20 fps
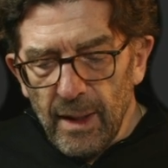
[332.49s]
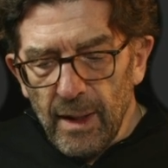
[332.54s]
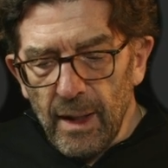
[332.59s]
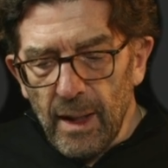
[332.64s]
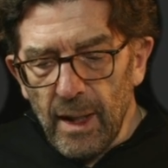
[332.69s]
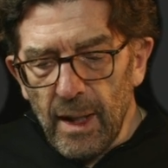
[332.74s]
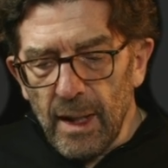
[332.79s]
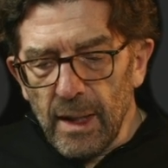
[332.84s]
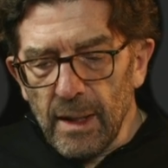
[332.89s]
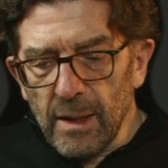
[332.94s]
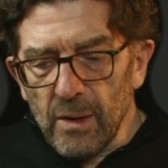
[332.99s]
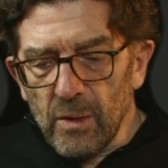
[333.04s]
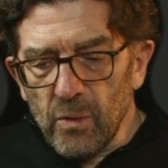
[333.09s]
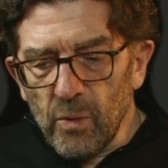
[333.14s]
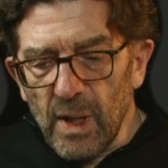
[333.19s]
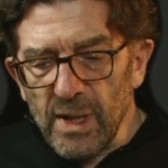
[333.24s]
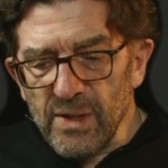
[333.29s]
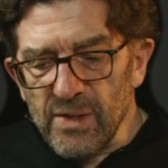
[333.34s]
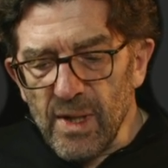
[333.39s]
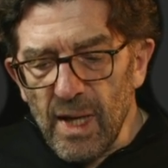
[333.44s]
And
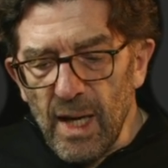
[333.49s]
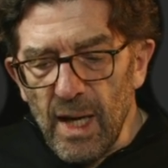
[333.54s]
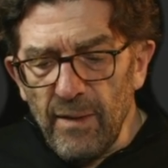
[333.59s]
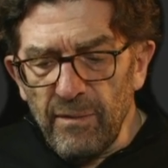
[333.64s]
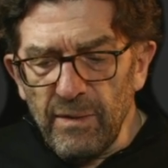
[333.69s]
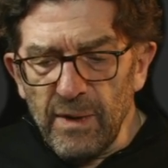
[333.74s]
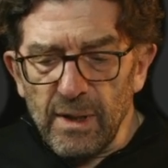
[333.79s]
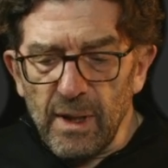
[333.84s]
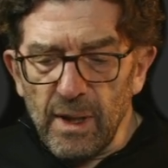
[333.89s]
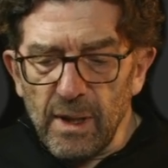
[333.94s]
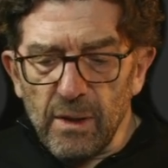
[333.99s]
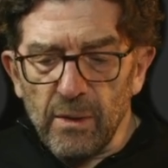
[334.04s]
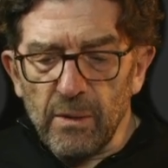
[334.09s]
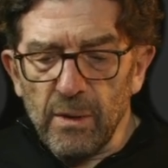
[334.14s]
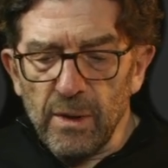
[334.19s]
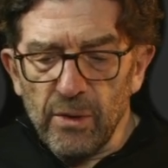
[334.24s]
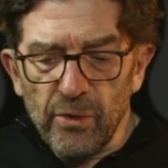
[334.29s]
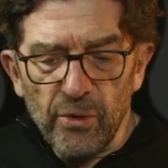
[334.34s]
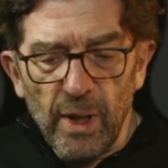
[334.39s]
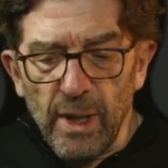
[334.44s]
once you have it, you
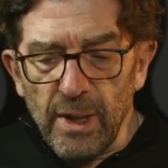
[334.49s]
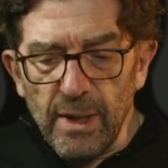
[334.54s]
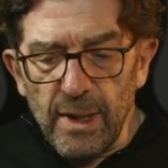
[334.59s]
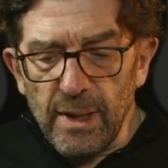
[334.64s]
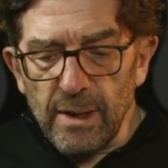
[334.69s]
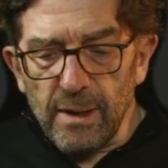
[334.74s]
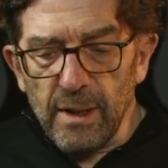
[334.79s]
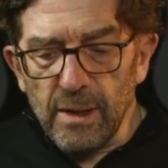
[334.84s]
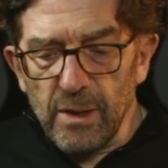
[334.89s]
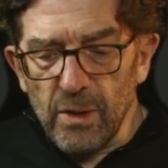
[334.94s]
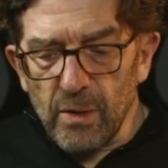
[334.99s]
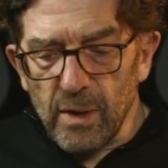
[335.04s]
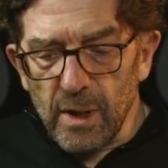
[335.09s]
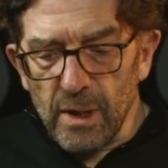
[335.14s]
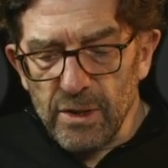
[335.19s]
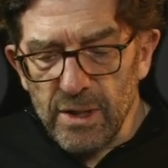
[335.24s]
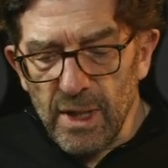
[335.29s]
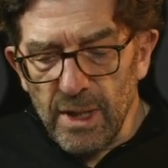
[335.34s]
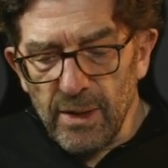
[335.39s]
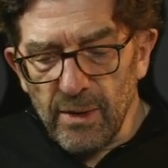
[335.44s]
can run it and you
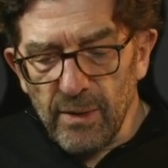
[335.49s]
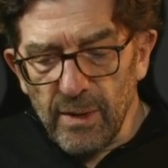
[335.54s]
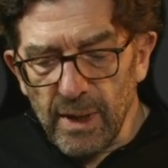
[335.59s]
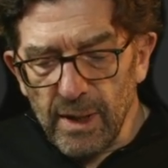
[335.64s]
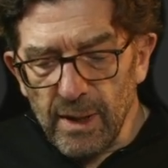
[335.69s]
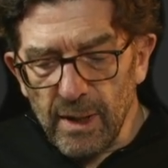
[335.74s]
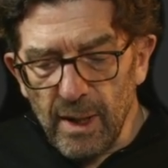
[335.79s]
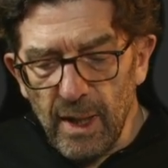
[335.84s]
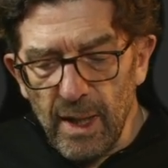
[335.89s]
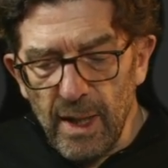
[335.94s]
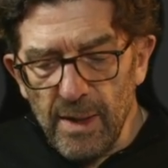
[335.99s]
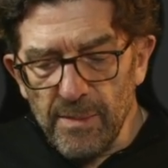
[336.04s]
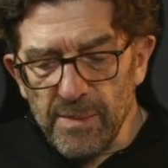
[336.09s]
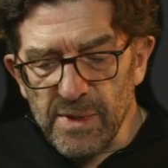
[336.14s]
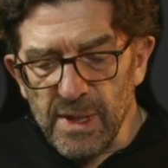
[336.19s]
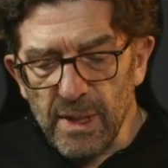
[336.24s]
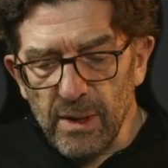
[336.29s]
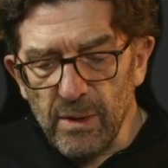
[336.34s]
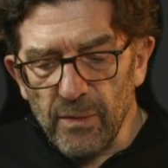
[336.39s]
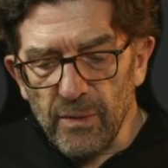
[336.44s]
can generate
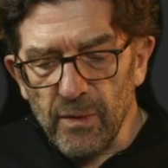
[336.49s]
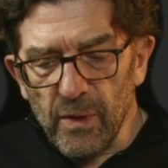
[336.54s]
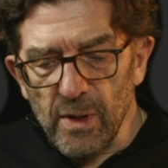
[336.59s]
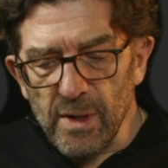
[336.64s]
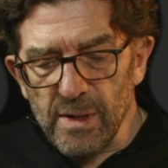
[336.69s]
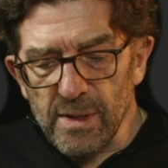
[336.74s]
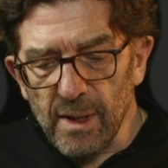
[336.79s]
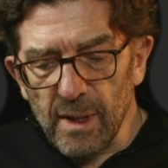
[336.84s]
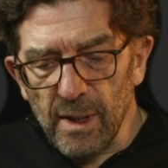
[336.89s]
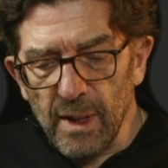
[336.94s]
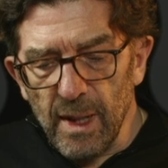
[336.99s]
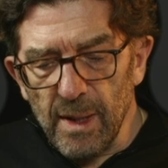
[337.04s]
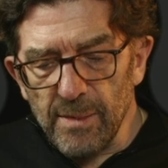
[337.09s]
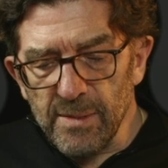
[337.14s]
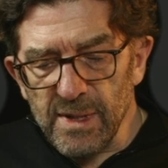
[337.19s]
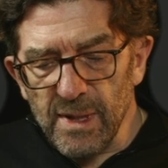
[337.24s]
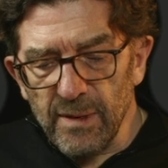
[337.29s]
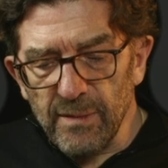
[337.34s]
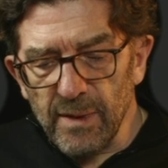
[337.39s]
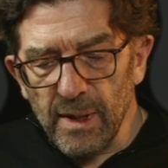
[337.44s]
claims. And of course, the
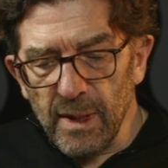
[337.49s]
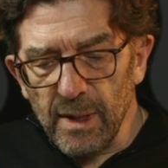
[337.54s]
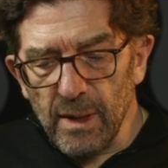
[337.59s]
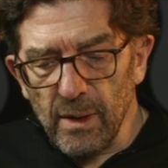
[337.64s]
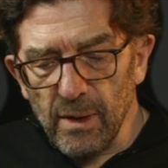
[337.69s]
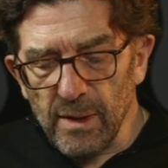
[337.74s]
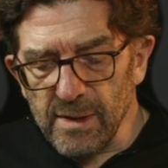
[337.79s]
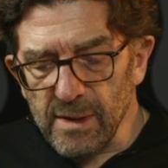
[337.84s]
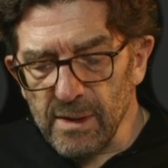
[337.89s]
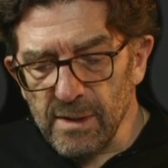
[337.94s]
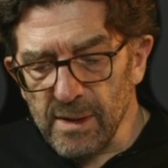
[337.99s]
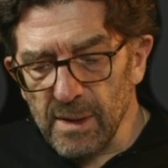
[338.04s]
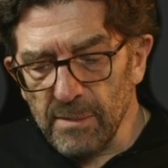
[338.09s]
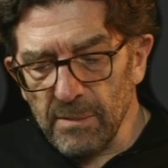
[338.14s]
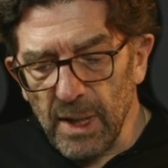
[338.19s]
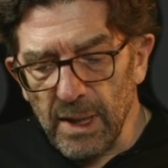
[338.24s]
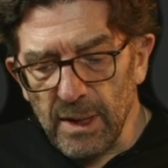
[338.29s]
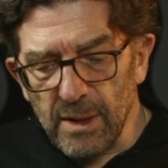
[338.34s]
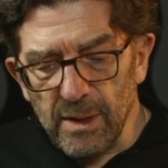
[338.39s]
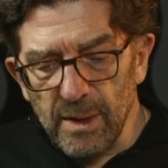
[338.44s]
claims have then also some
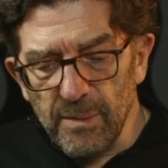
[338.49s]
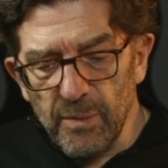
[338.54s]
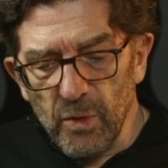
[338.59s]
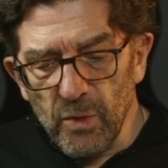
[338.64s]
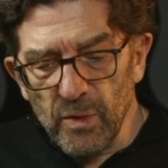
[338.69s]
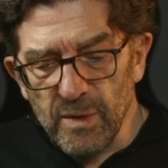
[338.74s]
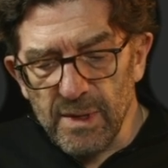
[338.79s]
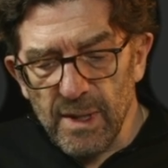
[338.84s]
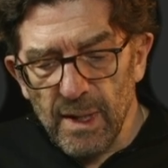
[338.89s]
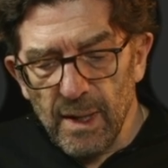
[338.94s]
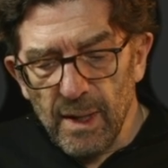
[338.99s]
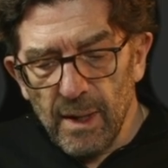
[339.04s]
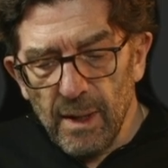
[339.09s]
attributes.